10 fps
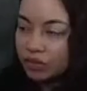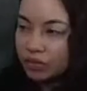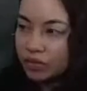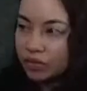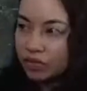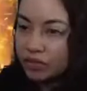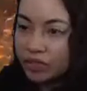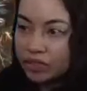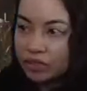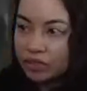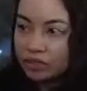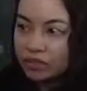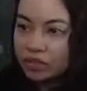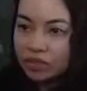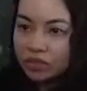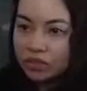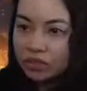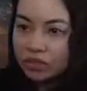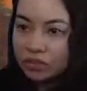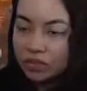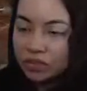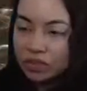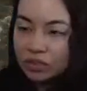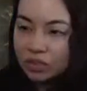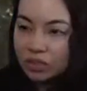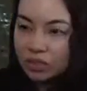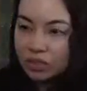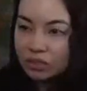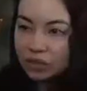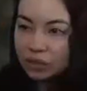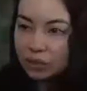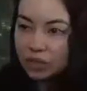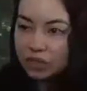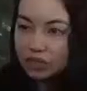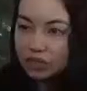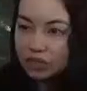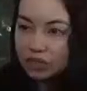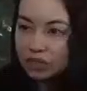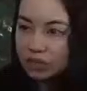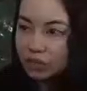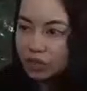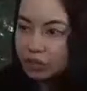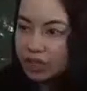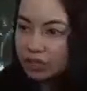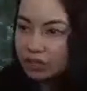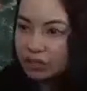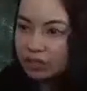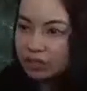Going there. Going this way. Let me go break these down too while I'm at it.